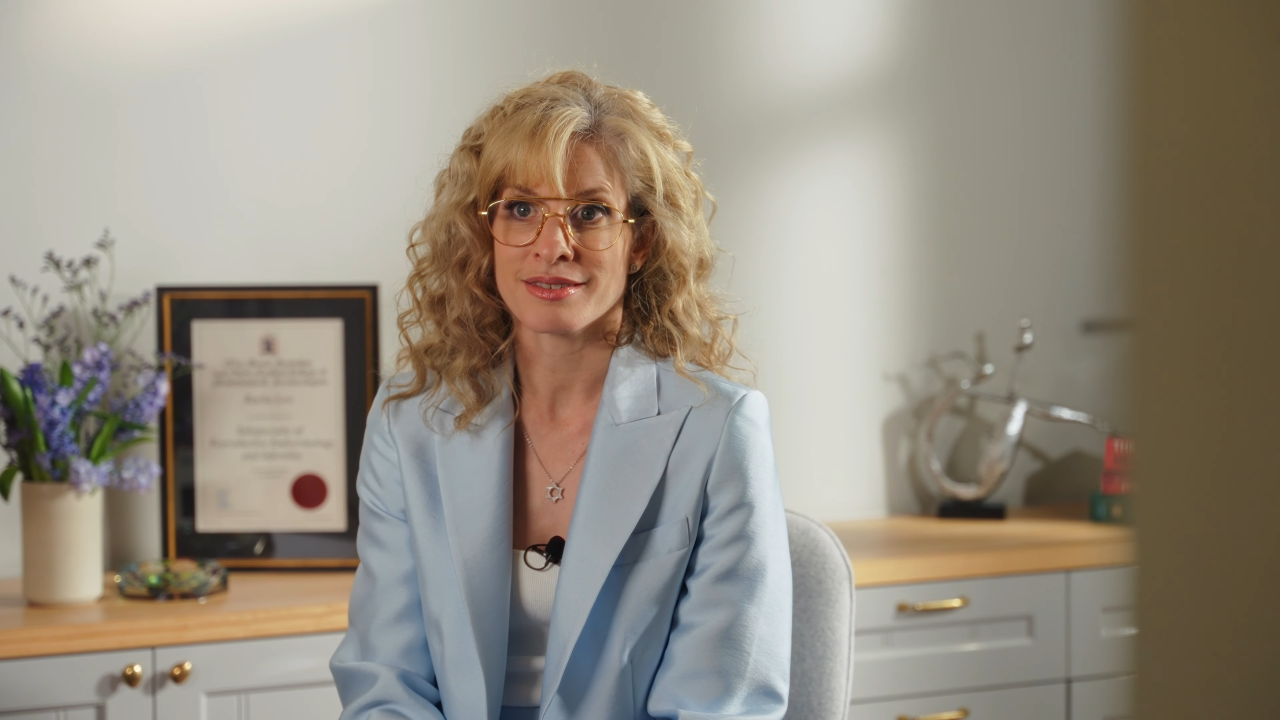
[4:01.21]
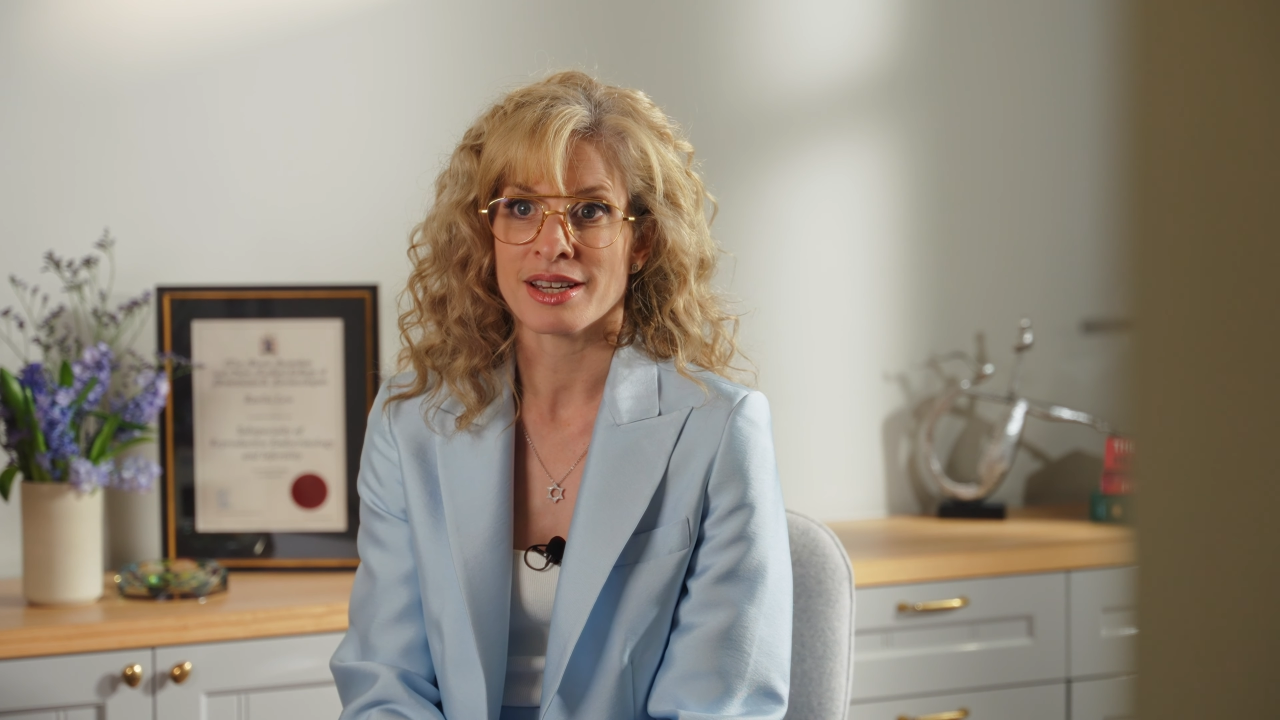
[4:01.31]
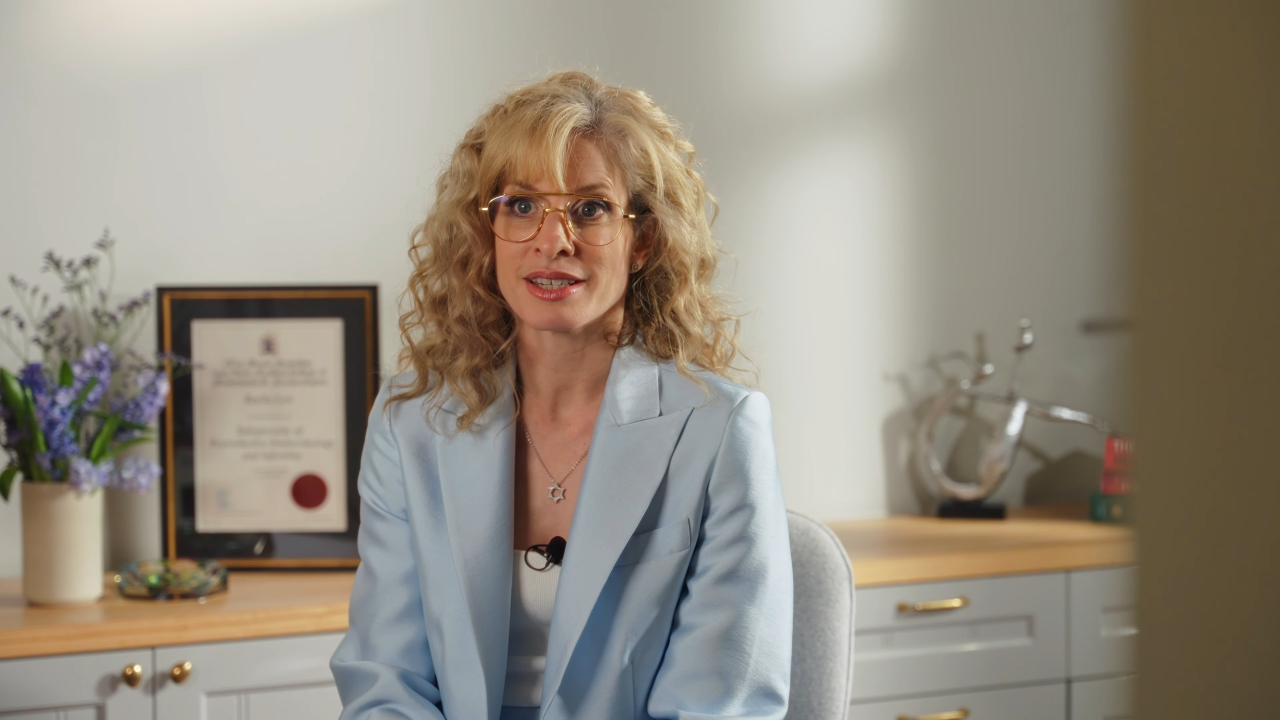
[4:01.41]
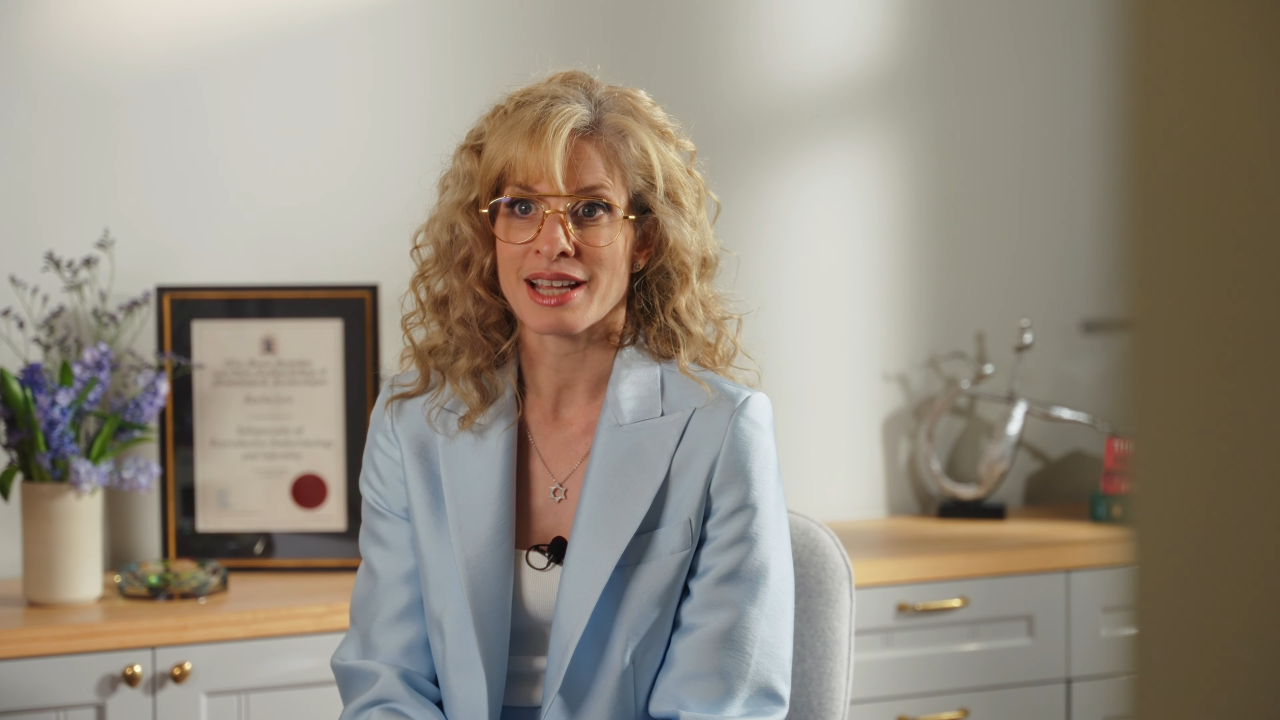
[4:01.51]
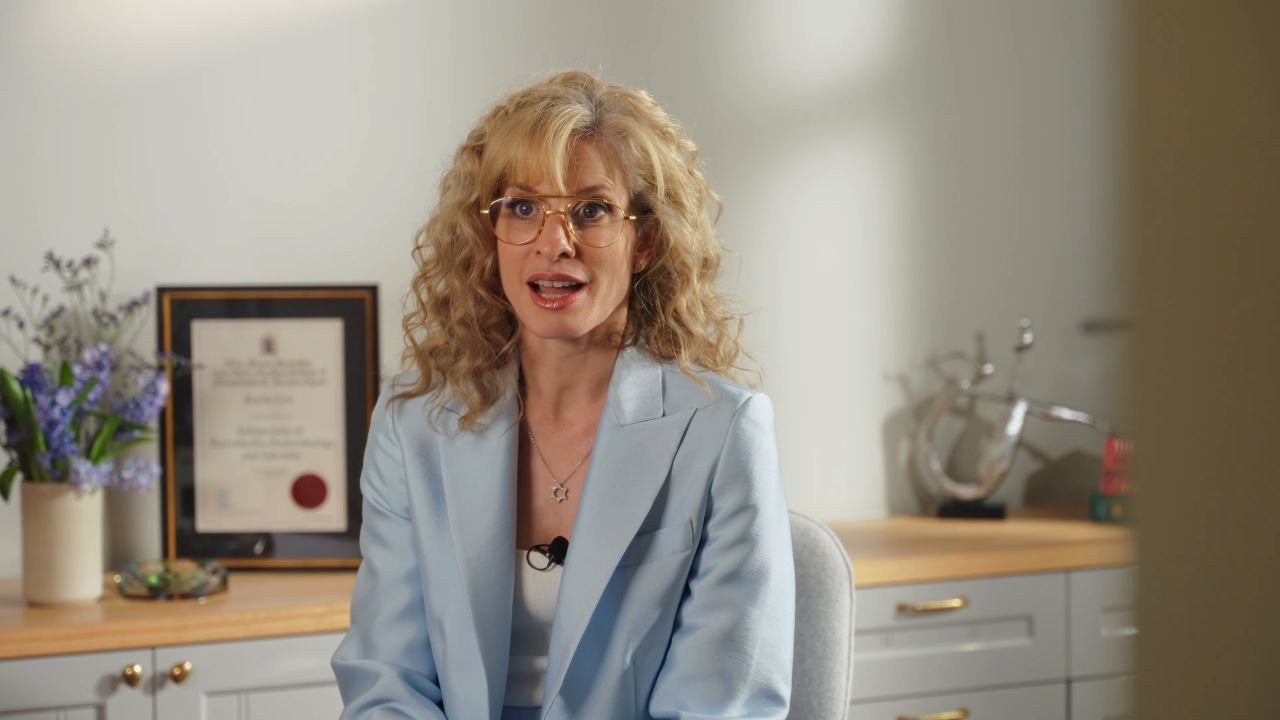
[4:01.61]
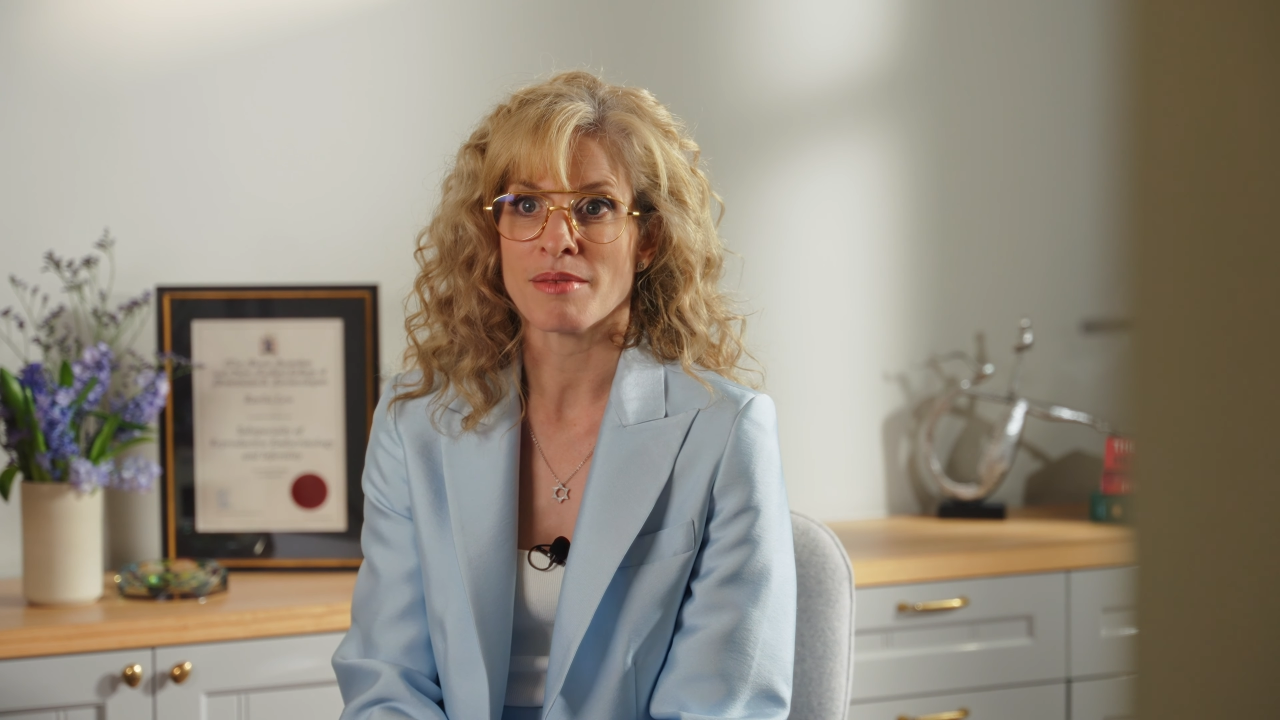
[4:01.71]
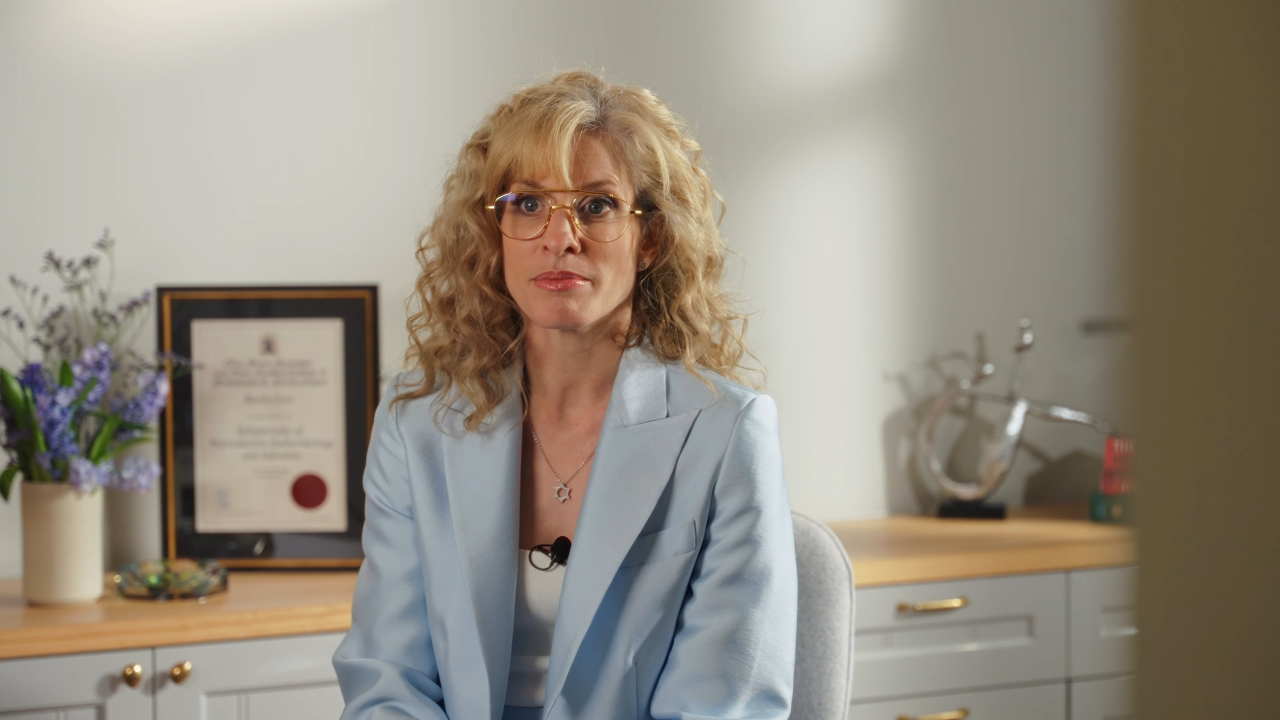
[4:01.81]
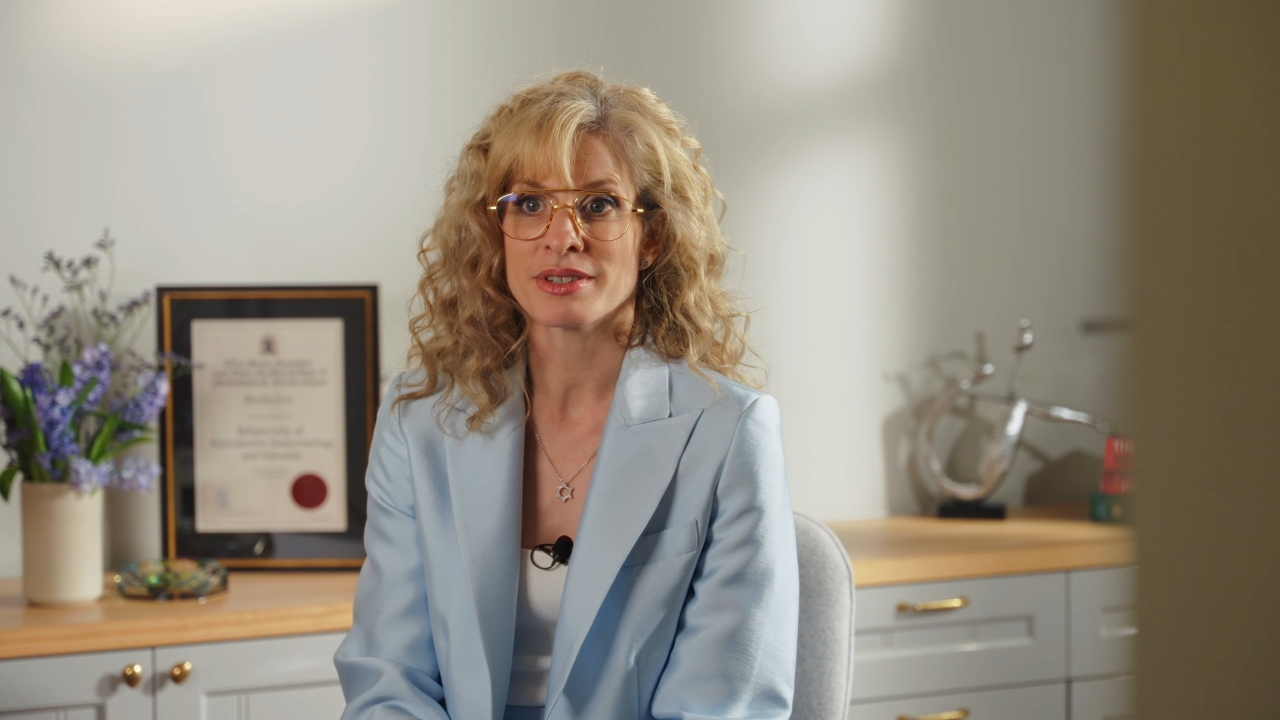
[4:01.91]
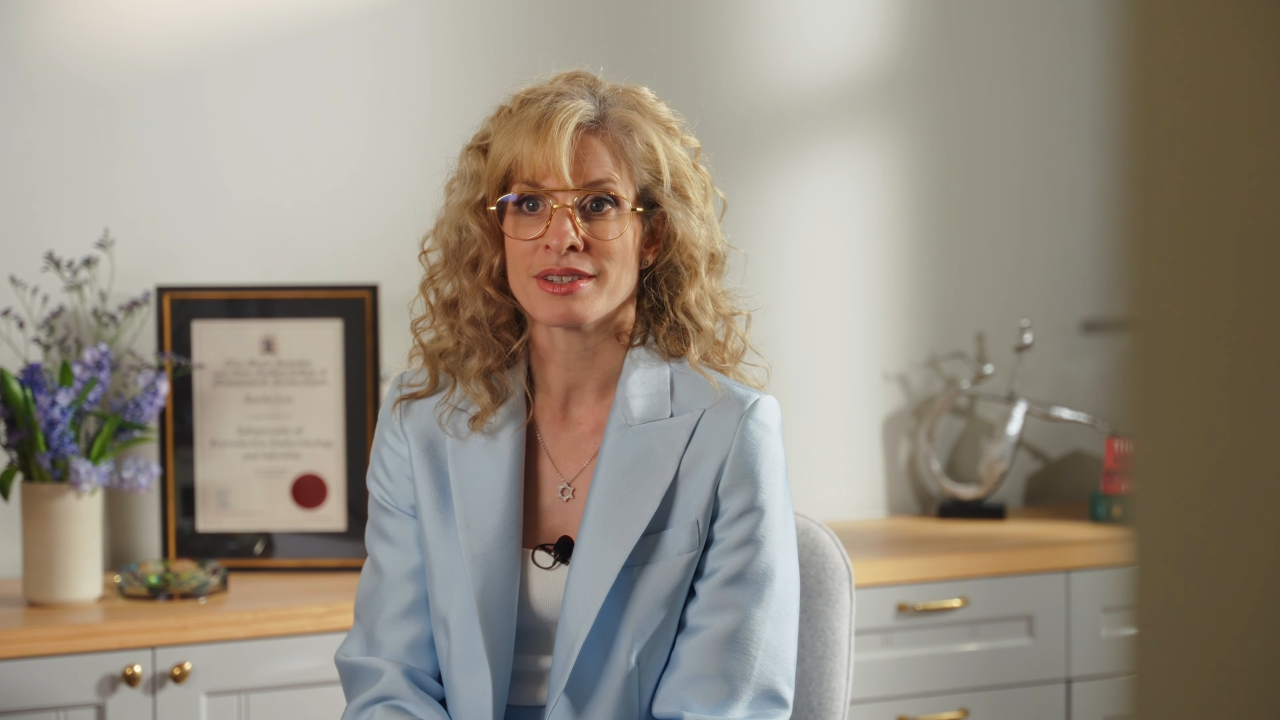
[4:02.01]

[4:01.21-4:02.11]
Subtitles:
and adapt